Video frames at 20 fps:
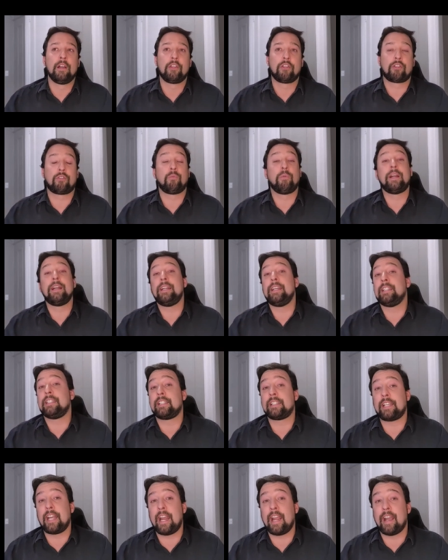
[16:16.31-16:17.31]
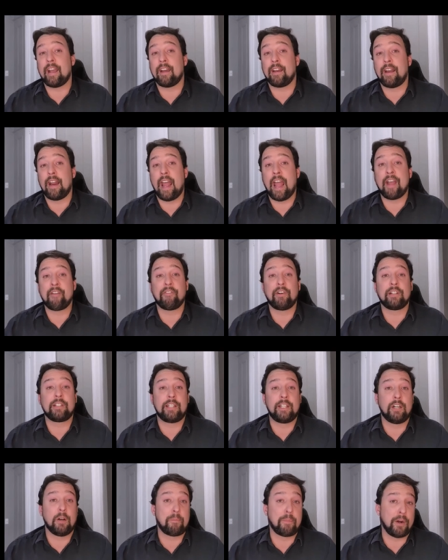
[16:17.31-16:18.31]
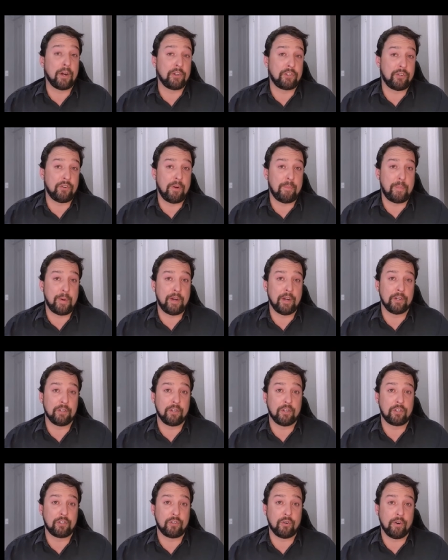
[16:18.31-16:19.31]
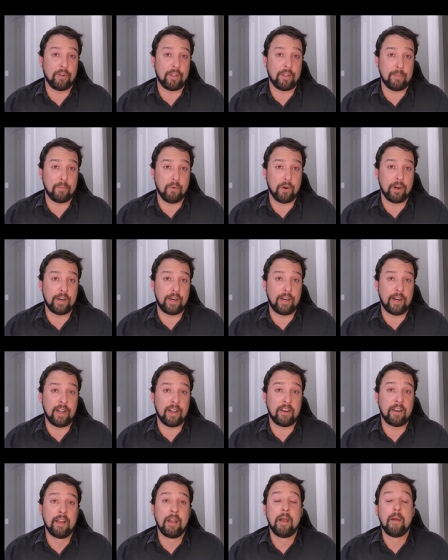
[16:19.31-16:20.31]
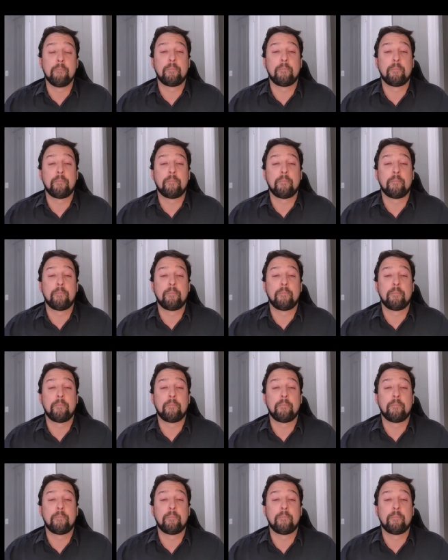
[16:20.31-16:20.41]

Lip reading: 3D scan every single person who appears in a story that I'm working on,